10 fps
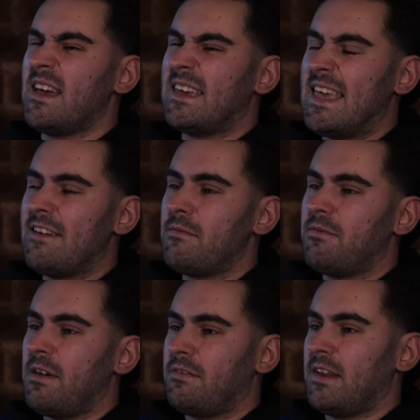give him
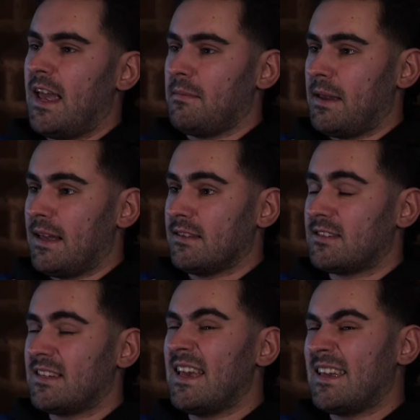15
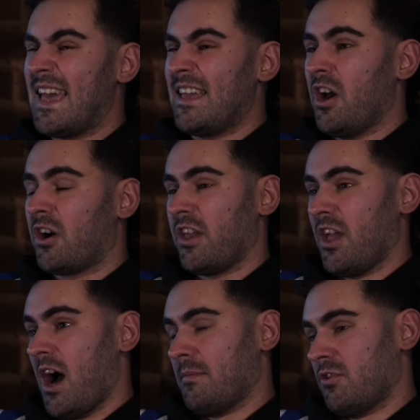minutes, get
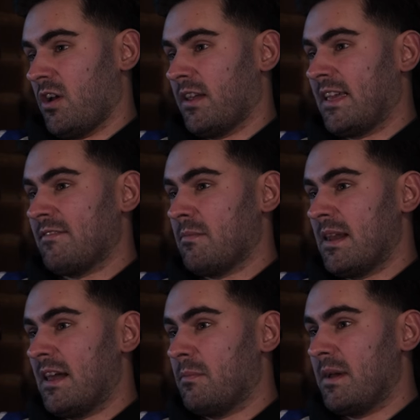Yokoyama on and give him a
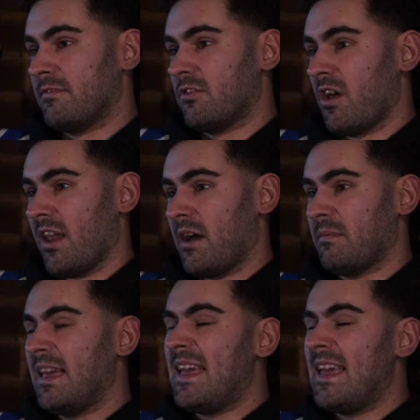little bit of a run out.